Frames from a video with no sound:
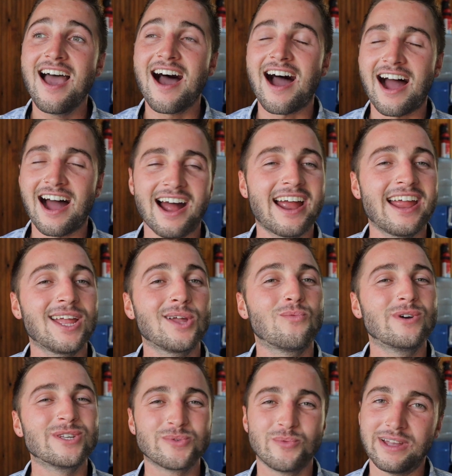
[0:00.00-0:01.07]
I
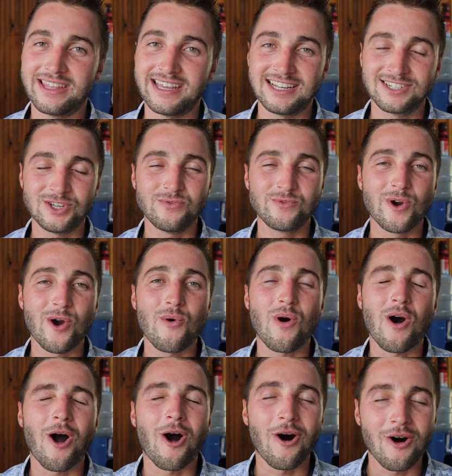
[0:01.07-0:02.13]
was willing to
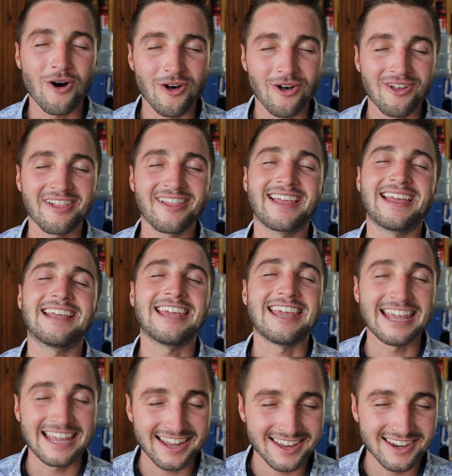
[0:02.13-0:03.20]
go all
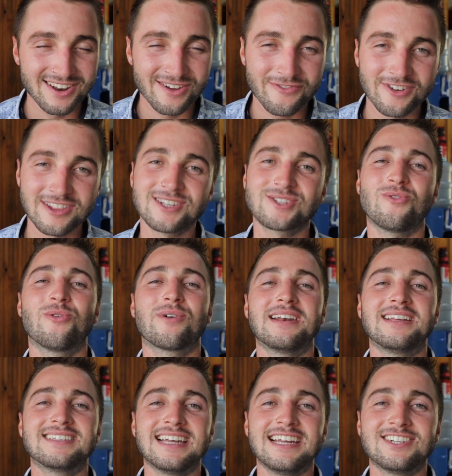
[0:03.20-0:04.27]
in for this
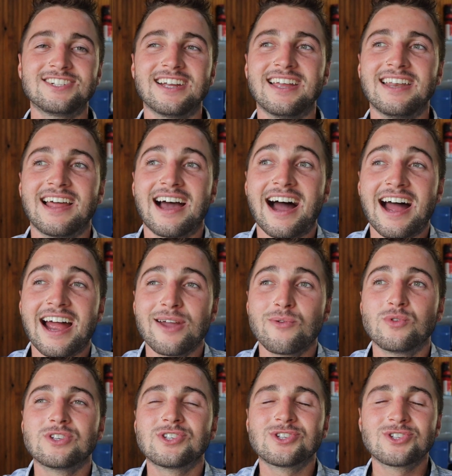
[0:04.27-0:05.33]
organization. I
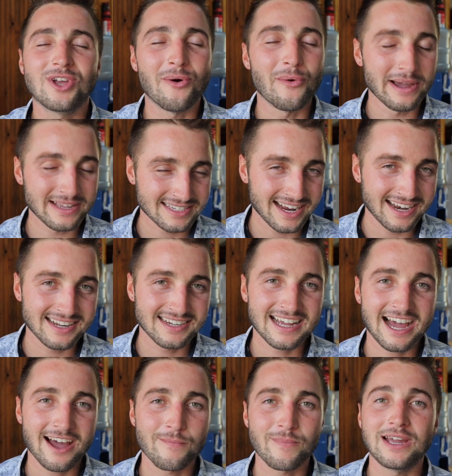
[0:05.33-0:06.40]
was so excited to
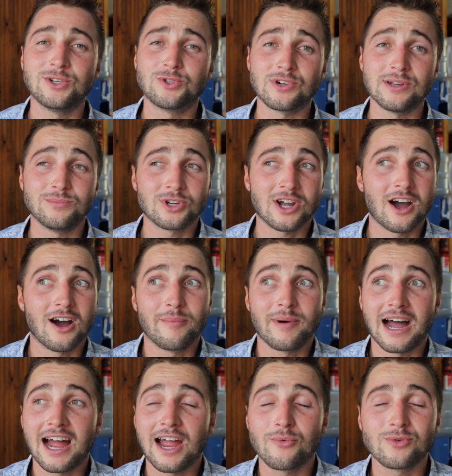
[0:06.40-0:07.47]
have my dream job.
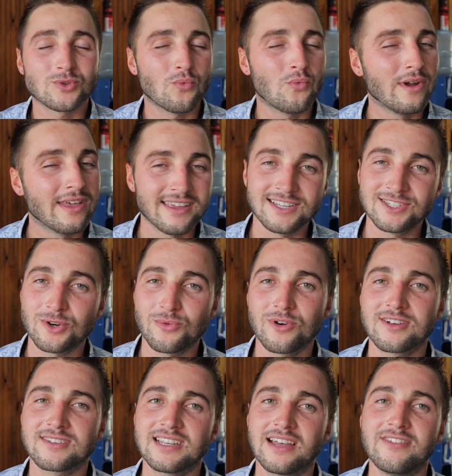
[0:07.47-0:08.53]
I was willing to
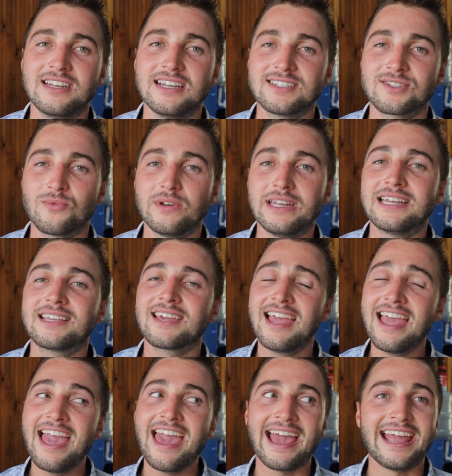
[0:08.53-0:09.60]
work 7 days a week
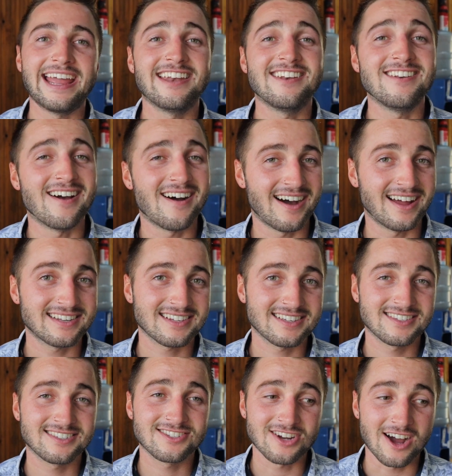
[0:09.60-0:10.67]
and
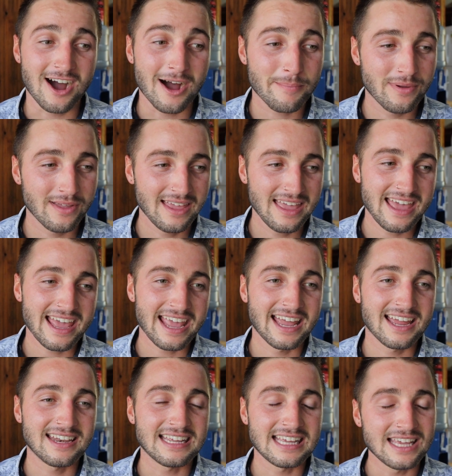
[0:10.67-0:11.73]
not stop.
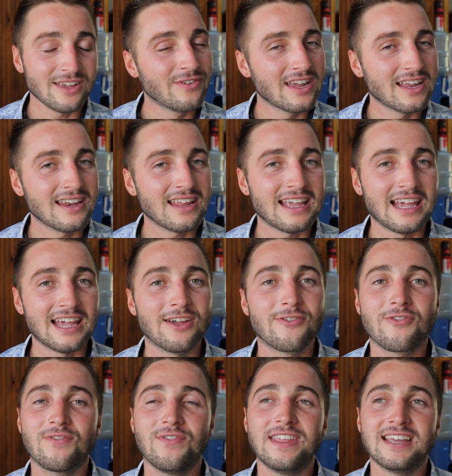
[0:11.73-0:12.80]
And even
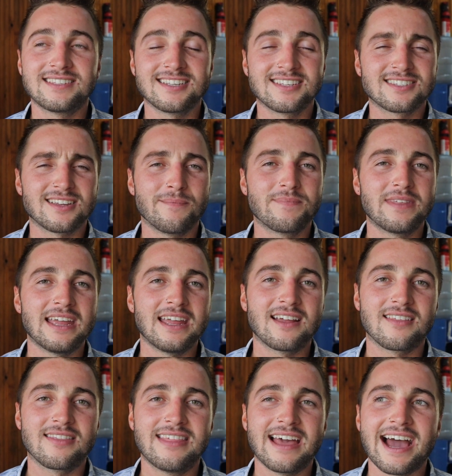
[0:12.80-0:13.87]
if this is
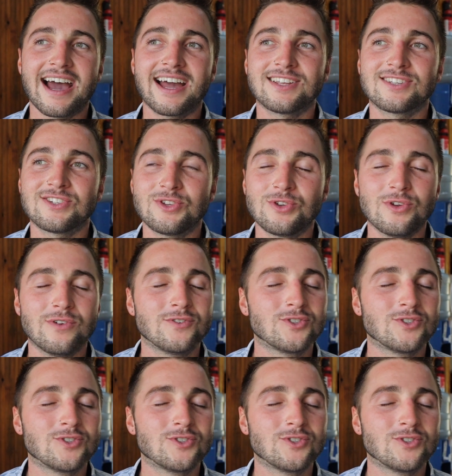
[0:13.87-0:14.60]
something that you